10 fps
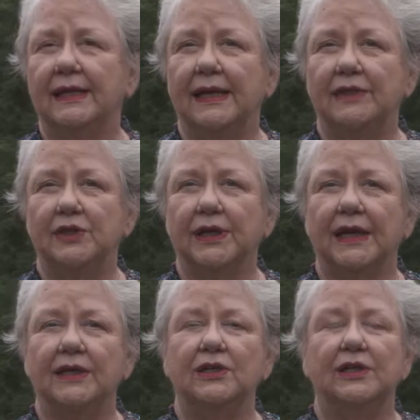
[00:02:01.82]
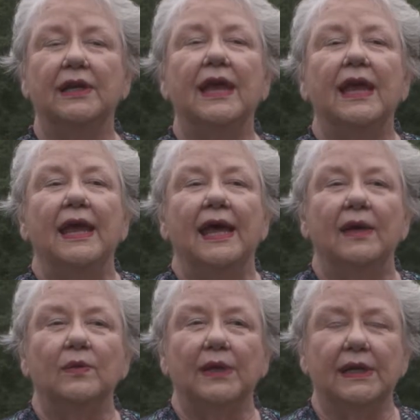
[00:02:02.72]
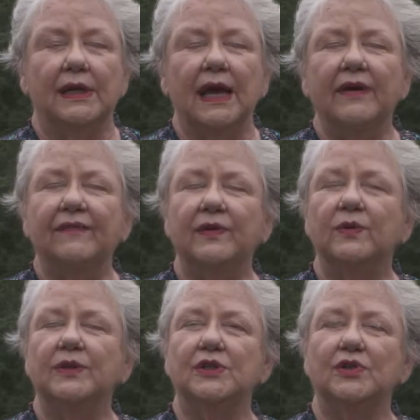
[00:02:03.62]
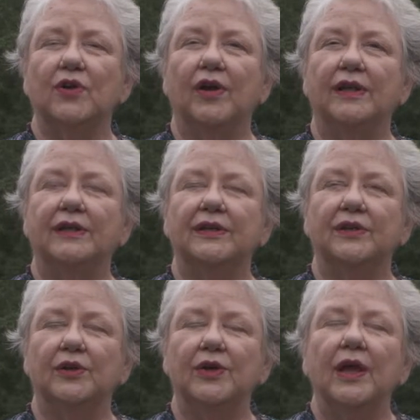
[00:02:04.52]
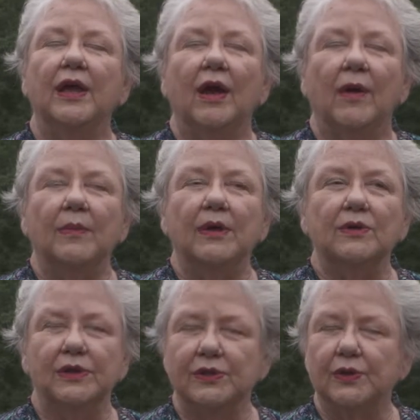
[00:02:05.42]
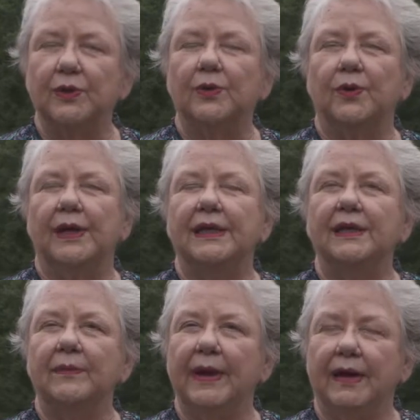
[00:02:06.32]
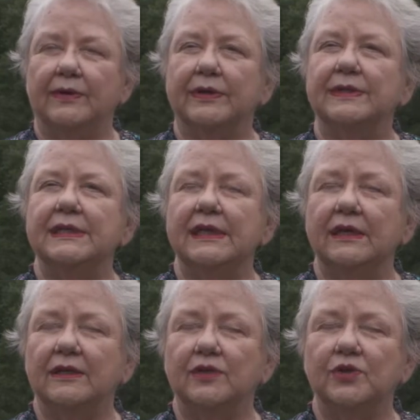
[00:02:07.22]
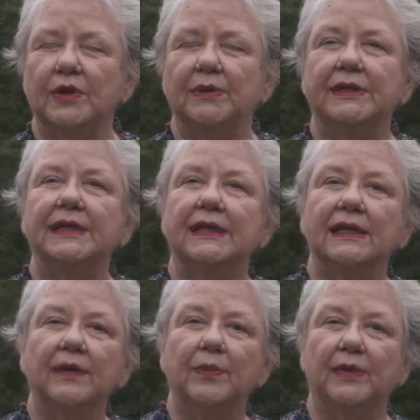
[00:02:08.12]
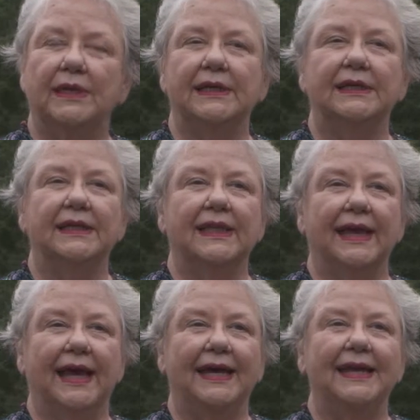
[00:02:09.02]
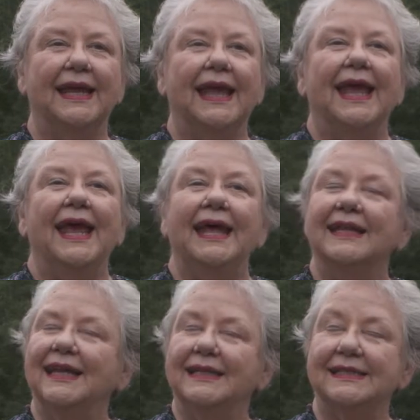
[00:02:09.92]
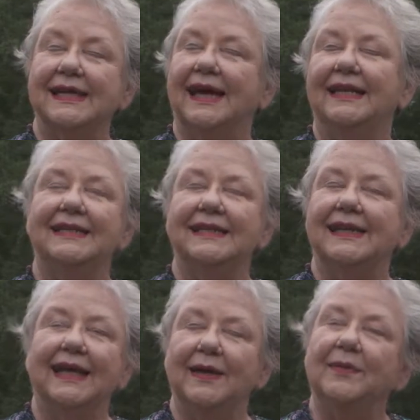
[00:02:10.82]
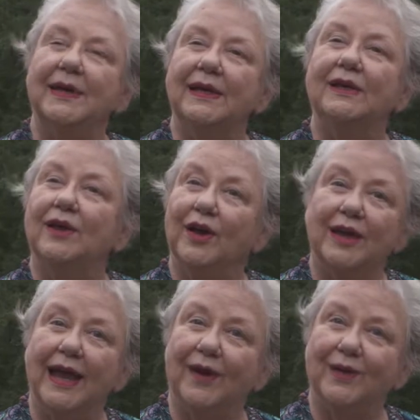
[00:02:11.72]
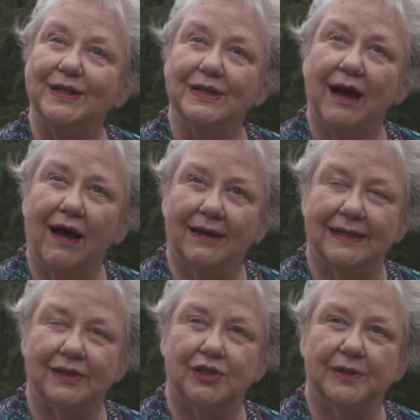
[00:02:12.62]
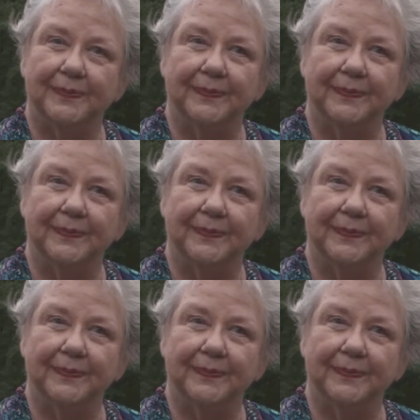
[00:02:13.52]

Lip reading: an education, and when an effort was started to build a school in the mountains, he contributed liberally to that, and they decided to name it Young Harris College.